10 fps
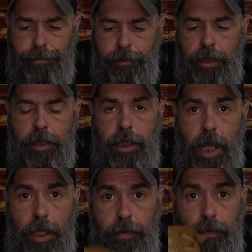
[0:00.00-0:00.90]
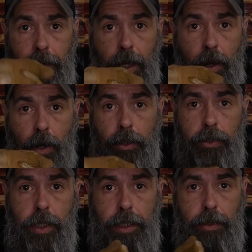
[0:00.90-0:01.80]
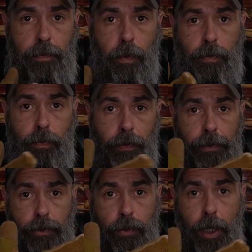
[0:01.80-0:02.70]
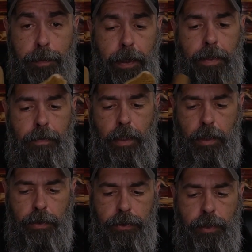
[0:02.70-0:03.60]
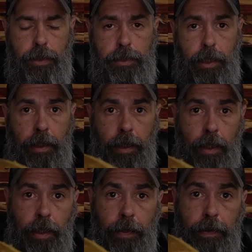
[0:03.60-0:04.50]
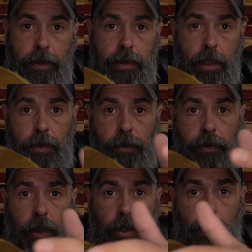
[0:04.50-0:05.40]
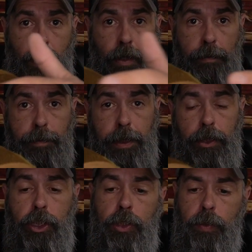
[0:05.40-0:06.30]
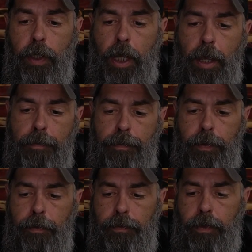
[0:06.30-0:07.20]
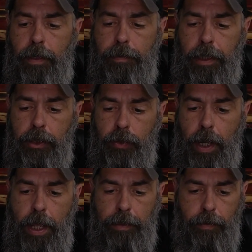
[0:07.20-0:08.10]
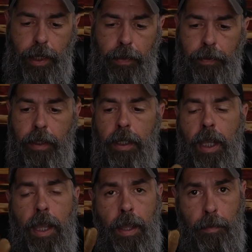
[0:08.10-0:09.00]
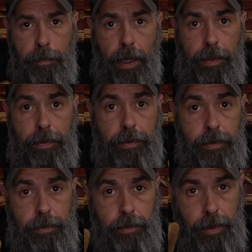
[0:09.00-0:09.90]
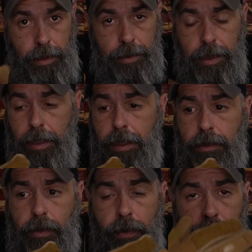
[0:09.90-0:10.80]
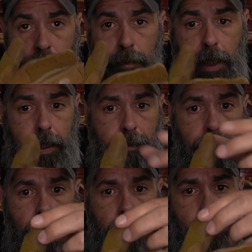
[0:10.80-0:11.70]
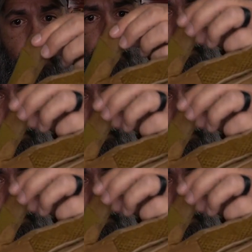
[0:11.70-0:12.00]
designed for that hard strike. It's more for the scraping of the knuckles. You can see these knuckles are a bit chewed up from getting dragged around, but now you can see these are mediums, so you